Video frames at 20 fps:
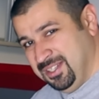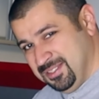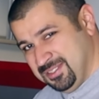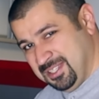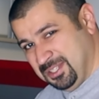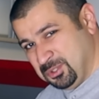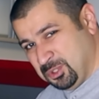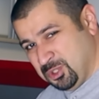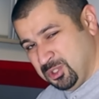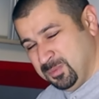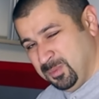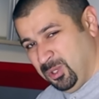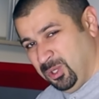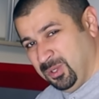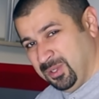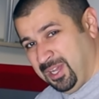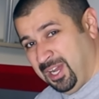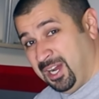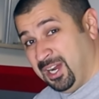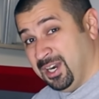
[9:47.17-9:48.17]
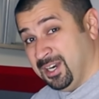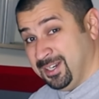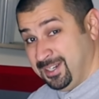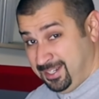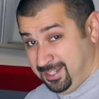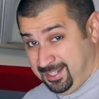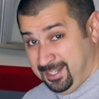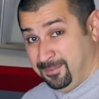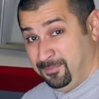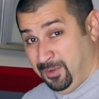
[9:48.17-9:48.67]
in such a small car
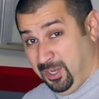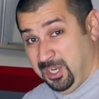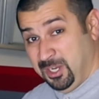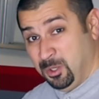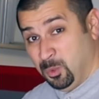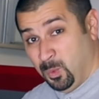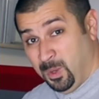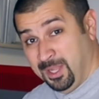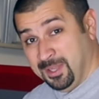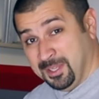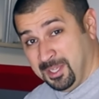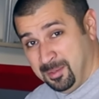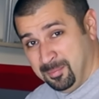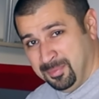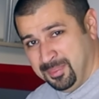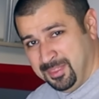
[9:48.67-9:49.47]
and a very welcome